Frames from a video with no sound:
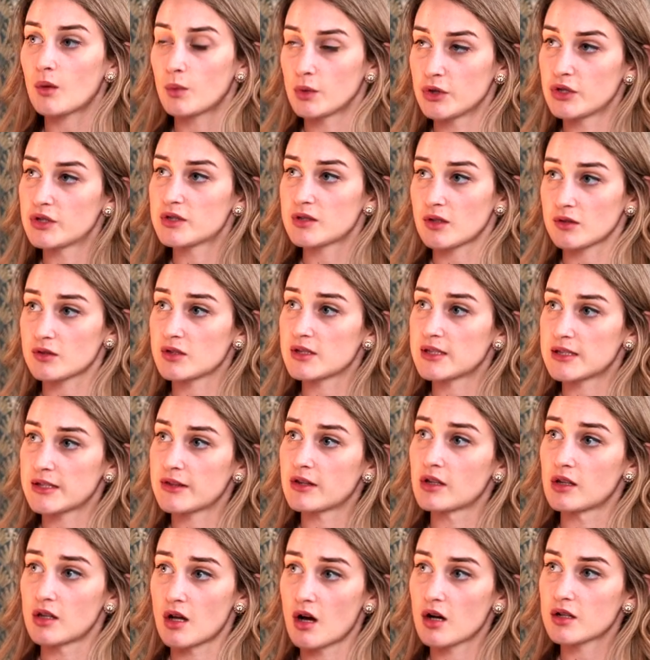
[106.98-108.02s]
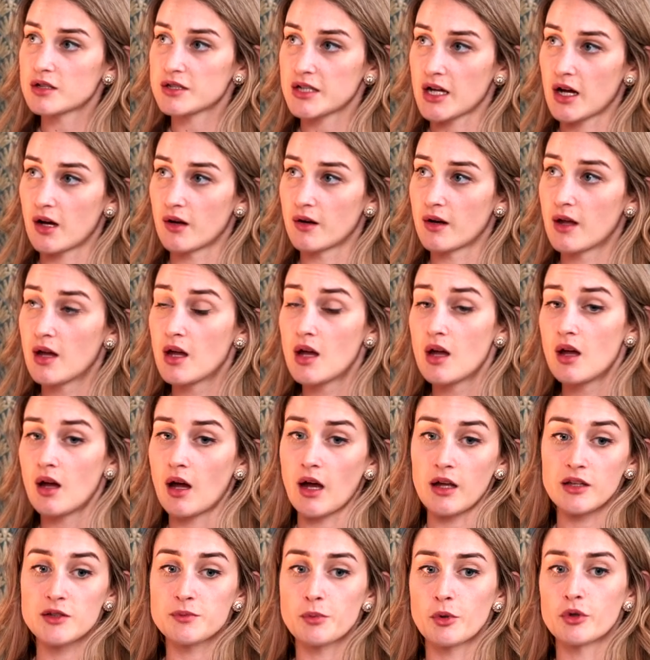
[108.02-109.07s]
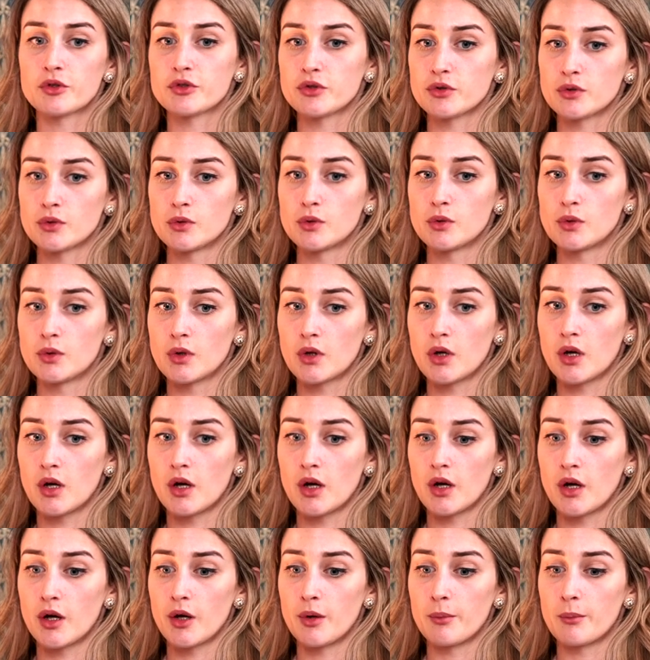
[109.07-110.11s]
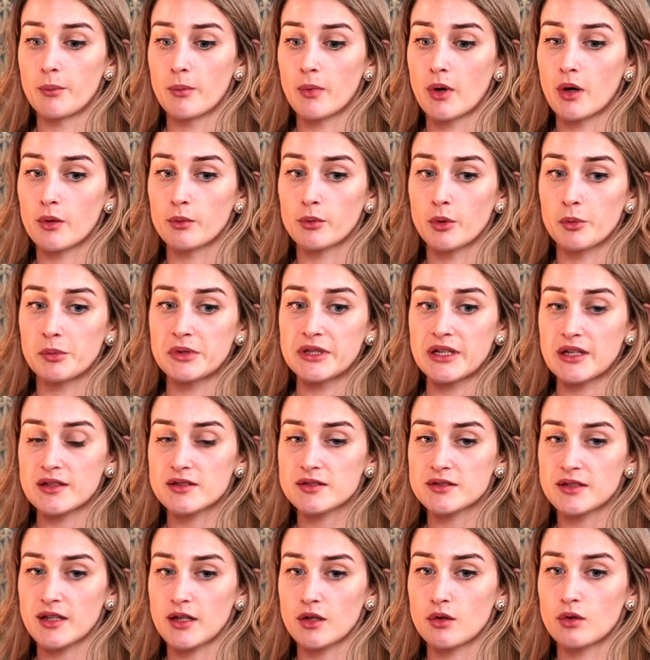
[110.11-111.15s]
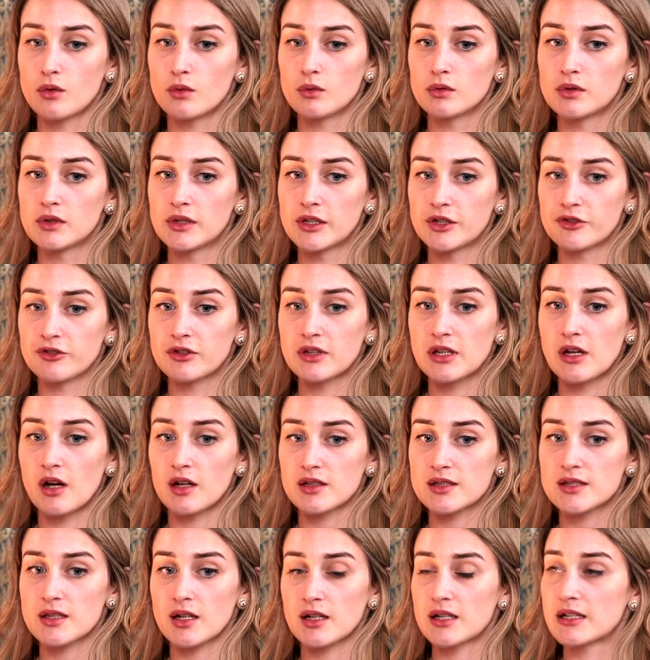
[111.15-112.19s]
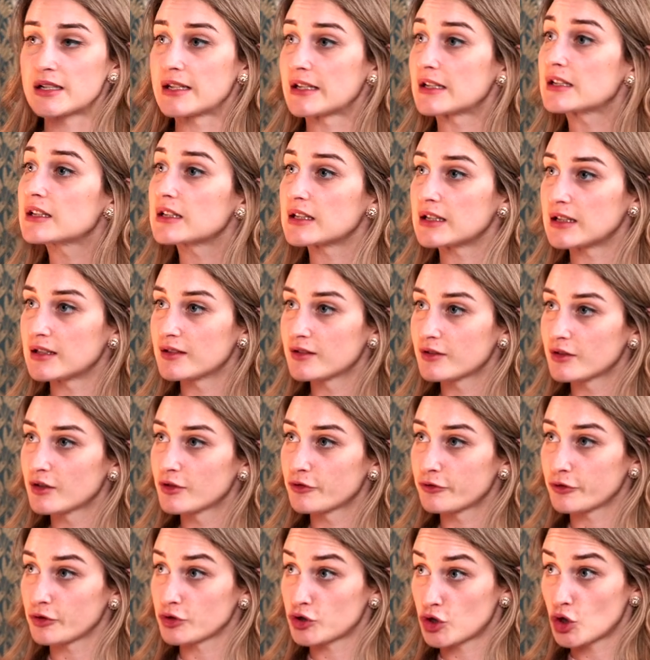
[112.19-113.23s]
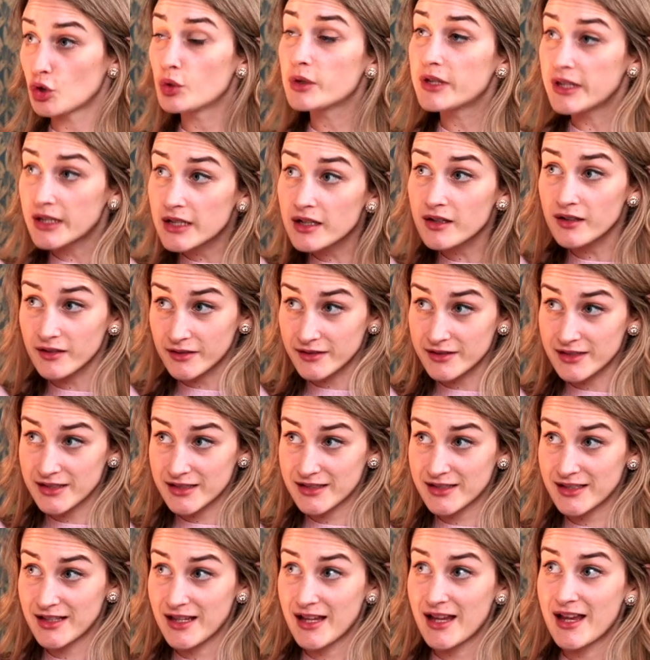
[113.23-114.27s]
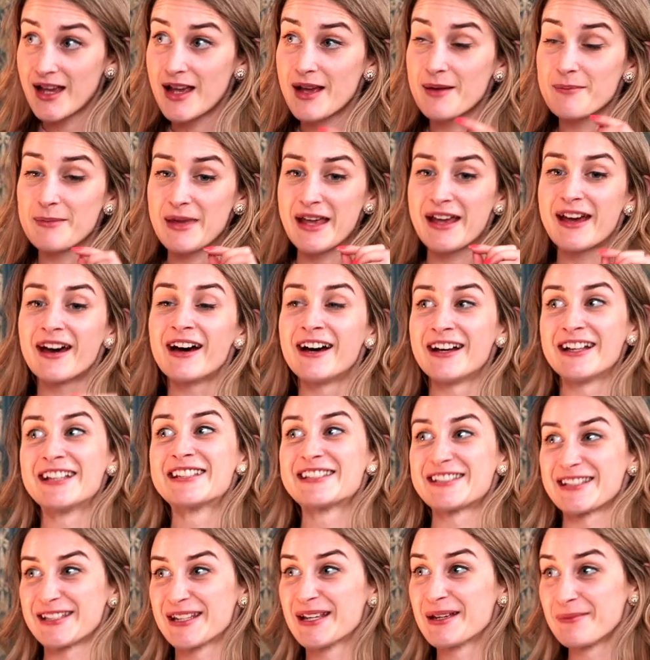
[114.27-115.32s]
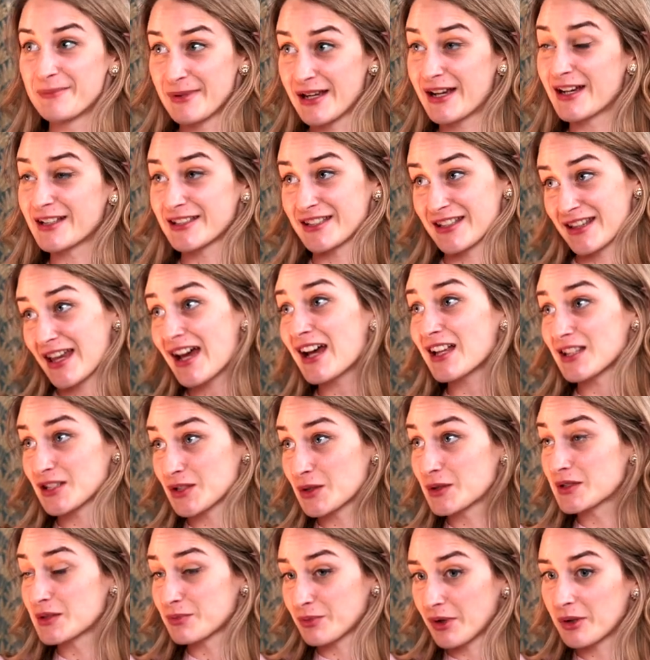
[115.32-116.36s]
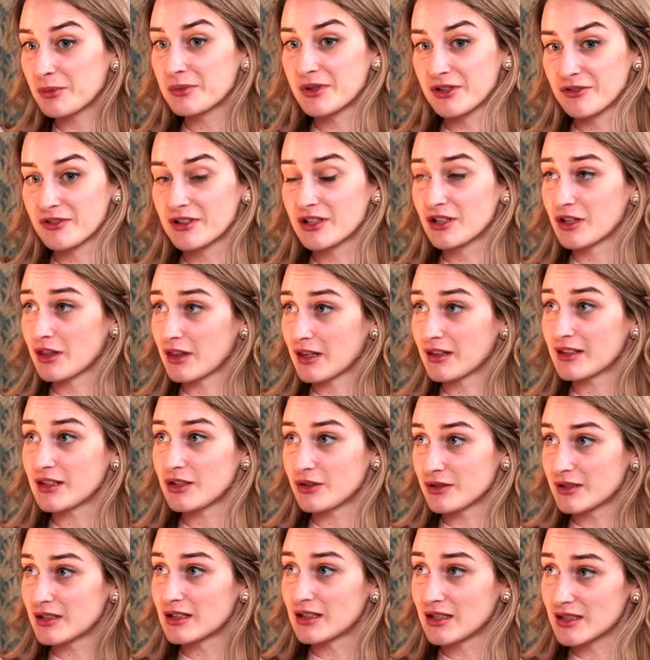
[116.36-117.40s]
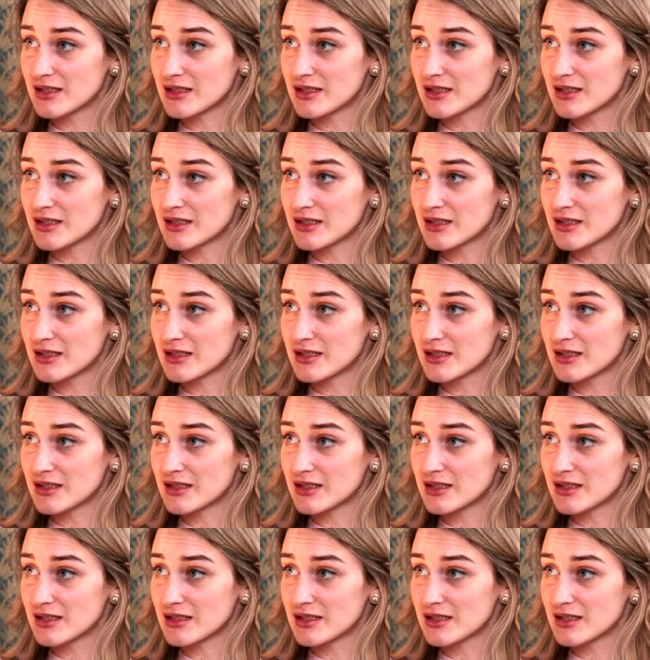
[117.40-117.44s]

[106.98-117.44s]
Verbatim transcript: when you start to see the lockdown. I spoke to um, a woman yesterday who literally got stuck in Italy yep. for two years. Wow. Because because of that, so it's probably a really good thing that you did